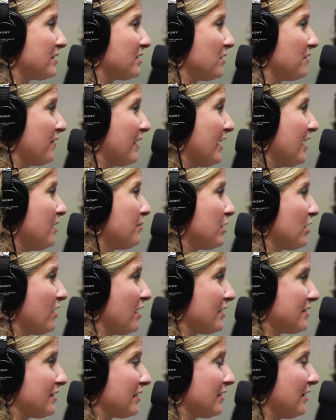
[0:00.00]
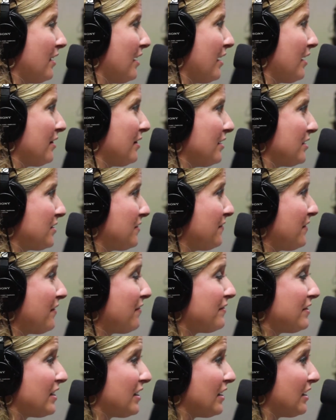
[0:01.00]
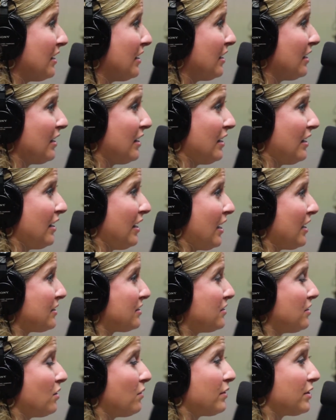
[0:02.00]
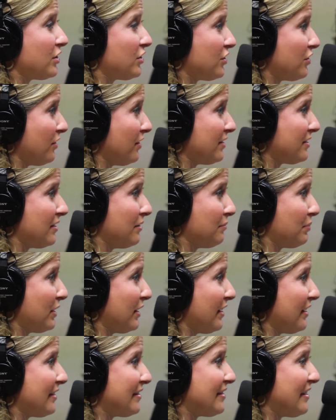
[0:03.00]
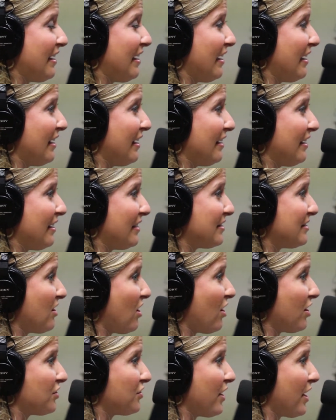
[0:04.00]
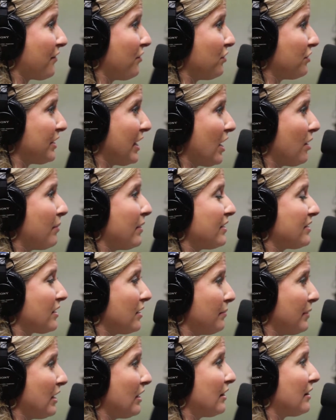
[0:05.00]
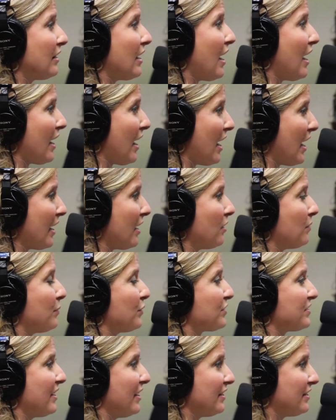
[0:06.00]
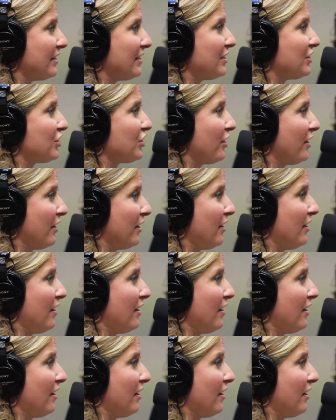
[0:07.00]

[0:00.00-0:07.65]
So if I come across a client that's 50, has no insurance in place, and is not on track for retirement, it's gonna be a lot higher percentage